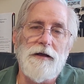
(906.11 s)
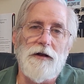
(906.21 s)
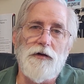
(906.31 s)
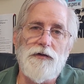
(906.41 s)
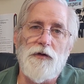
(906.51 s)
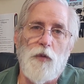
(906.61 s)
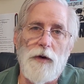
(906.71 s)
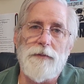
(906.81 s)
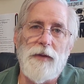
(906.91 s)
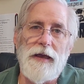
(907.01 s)
losing
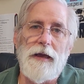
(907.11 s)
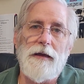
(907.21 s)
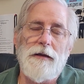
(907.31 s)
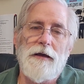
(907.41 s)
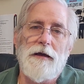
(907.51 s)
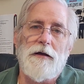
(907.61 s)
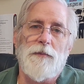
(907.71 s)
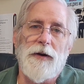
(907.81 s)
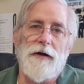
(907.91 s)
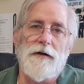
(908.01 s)
one bee
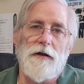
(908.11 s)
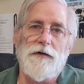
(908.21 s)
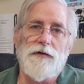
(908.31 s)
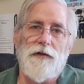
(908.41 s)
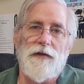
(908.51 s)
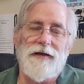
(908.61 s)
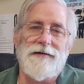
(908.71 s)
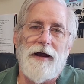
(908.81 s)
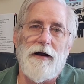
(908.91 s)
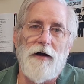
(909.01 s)
compared to losing the
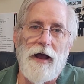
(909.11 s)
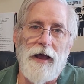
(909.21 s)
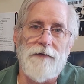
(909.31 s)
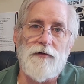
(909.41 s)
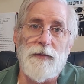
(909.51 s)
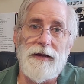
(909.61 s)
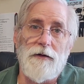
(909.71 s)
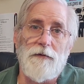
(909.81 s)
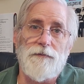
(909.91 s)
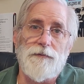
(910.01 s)
entire hive to
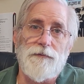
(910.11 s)
beetle